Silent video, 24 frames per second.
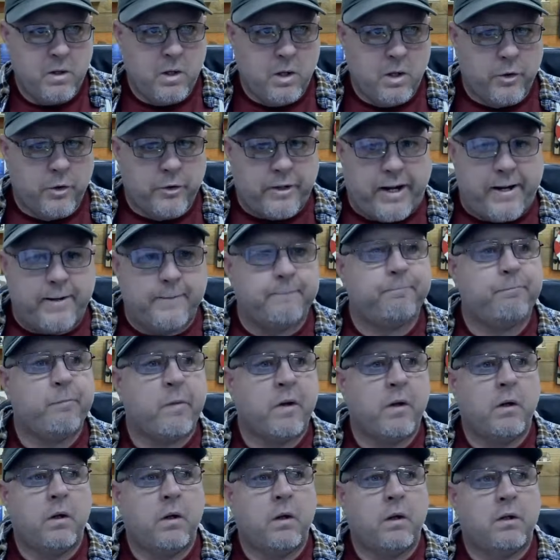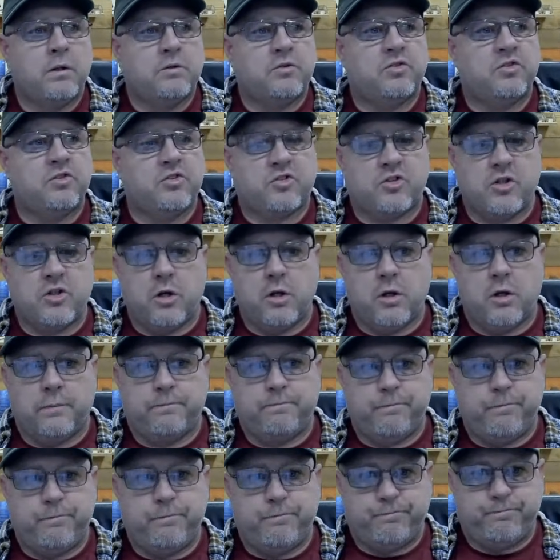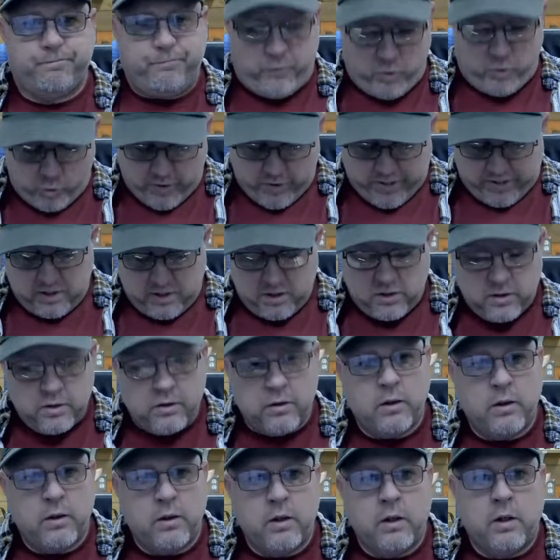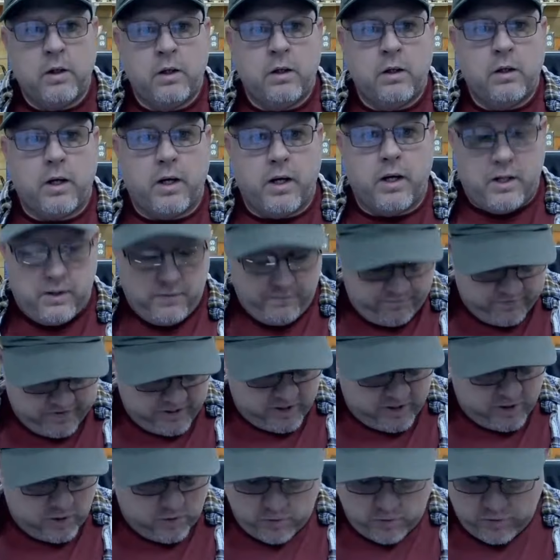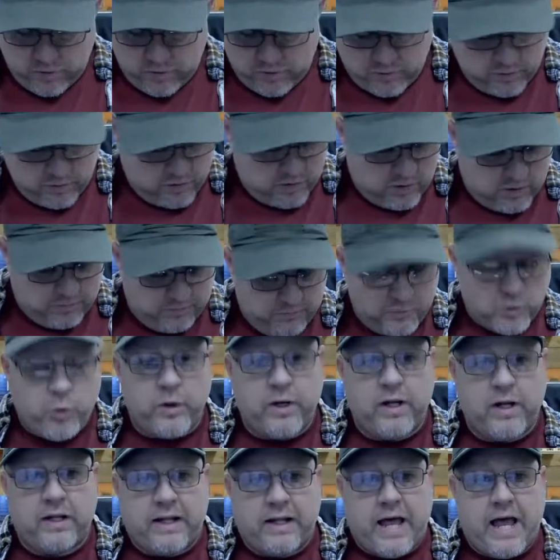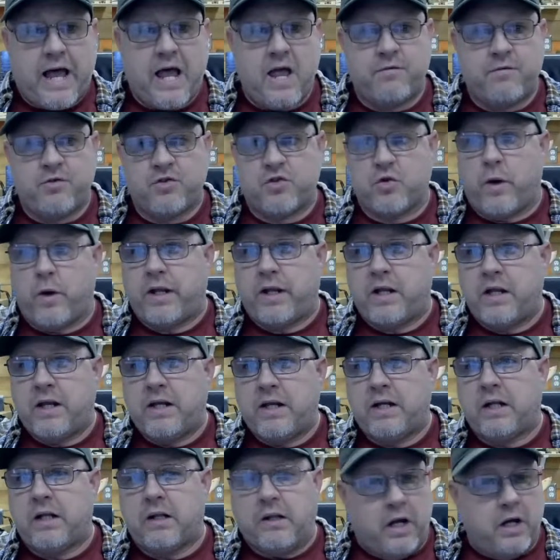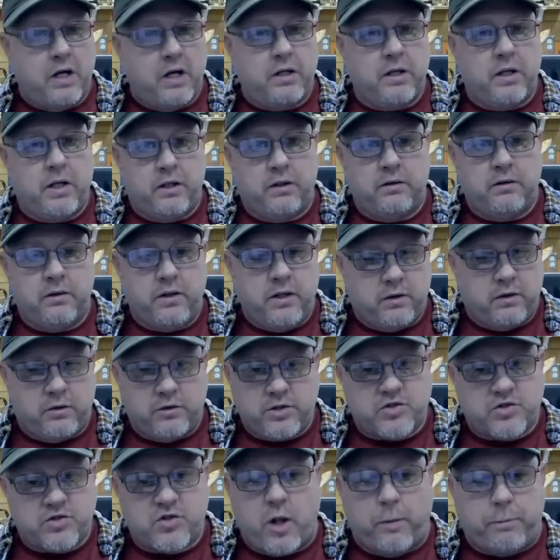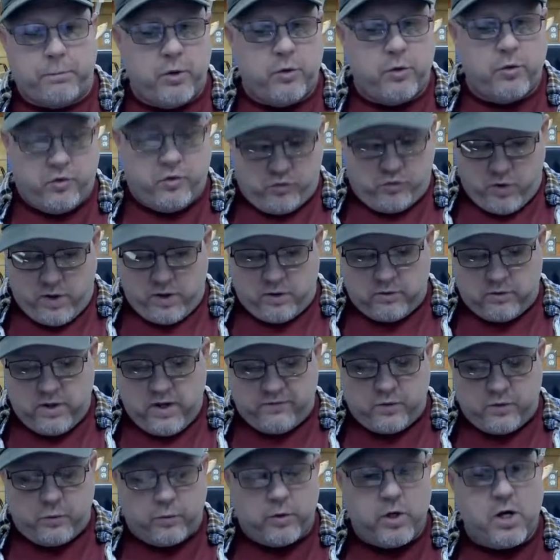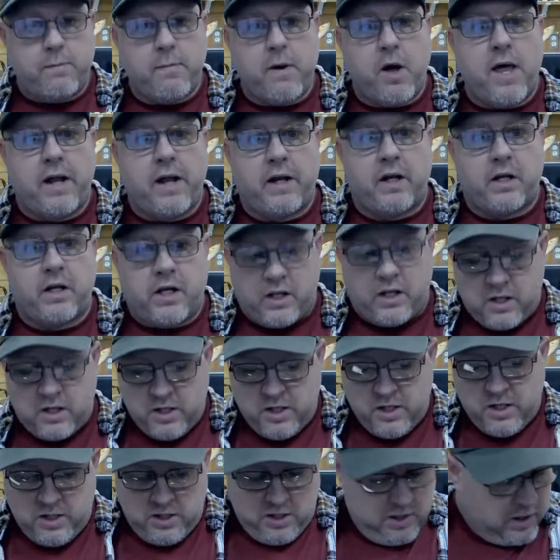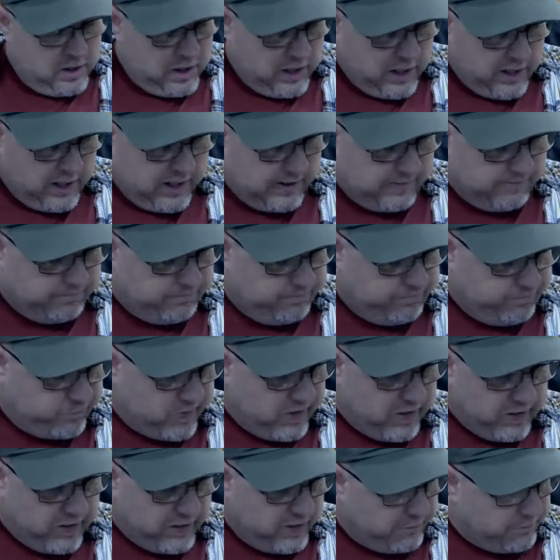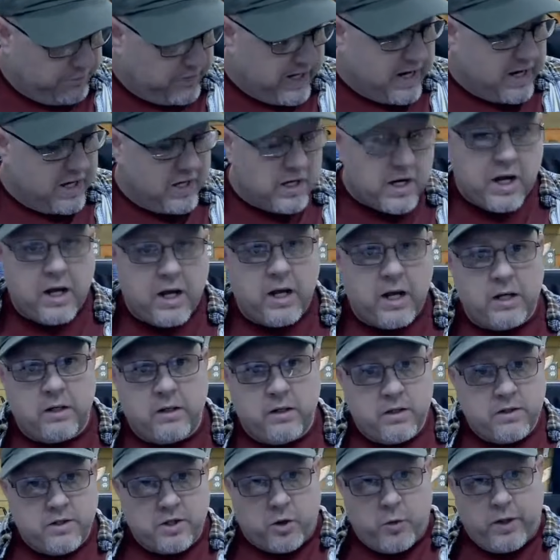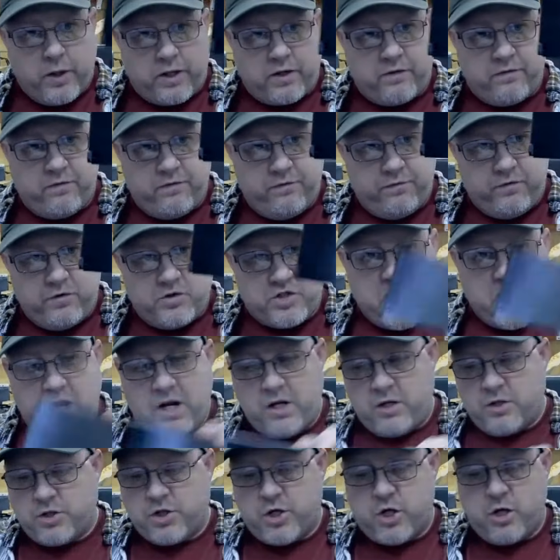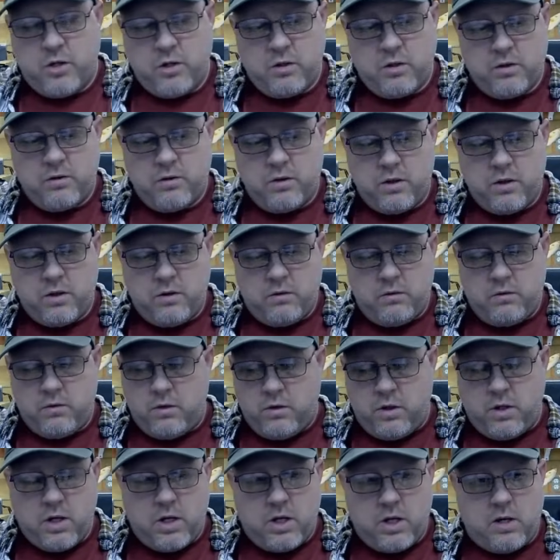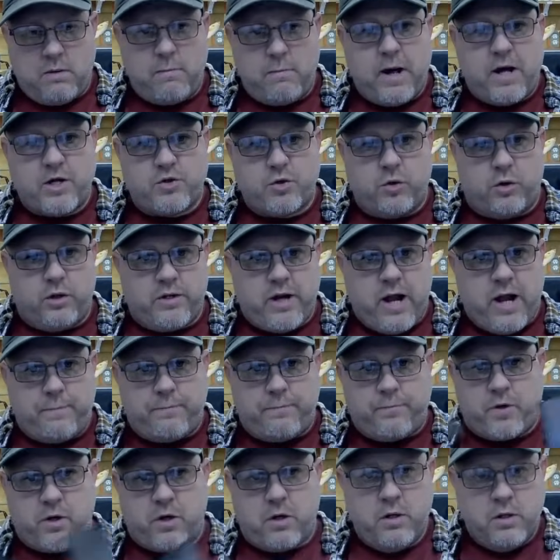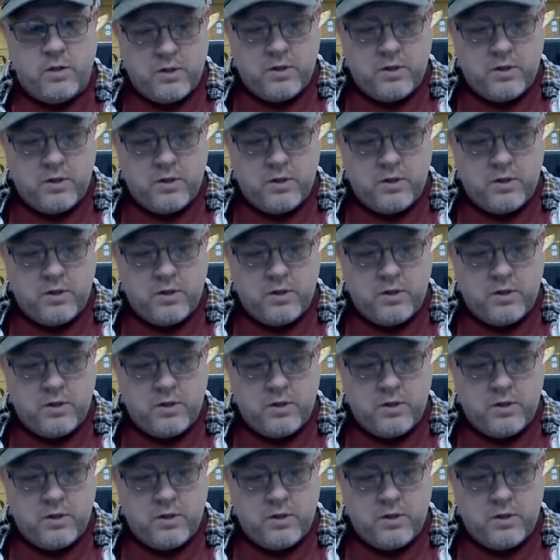Okay, this is just a quick video. I'm doing it live so I can get it done and it'll just upload so I don't have to worry about editing. An update on the quick change module adapter.